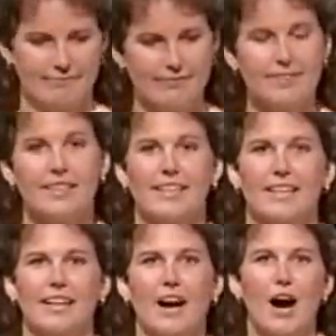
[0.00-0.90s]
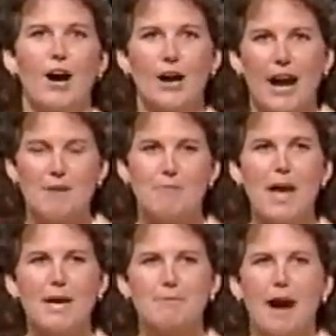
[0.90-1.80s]
Here we go. All right,
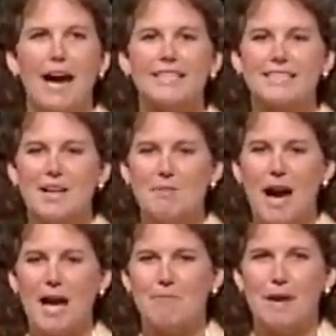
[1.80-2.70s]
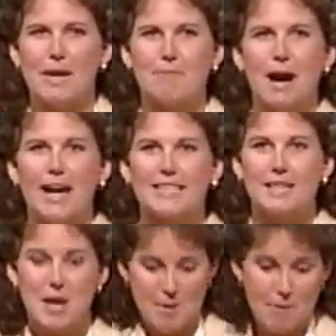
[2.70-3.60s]
big box. Come on, big box.
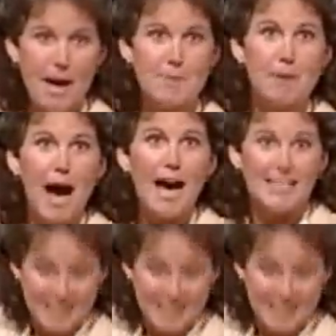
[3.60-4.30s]
Big box.